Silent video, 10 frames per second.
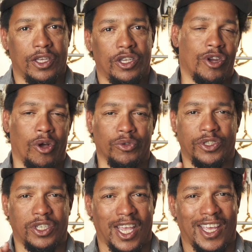you don't
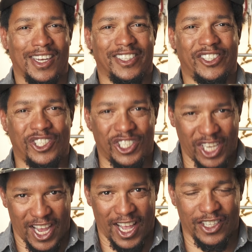stand a
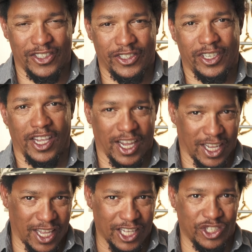chance
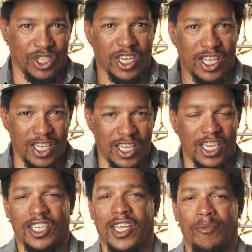at catching
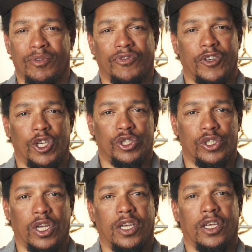any type of
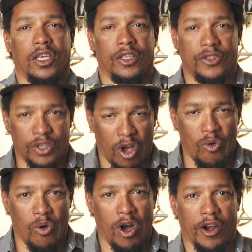fish in
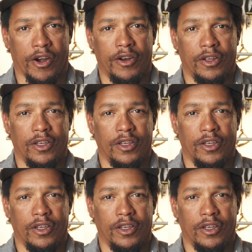saltwater.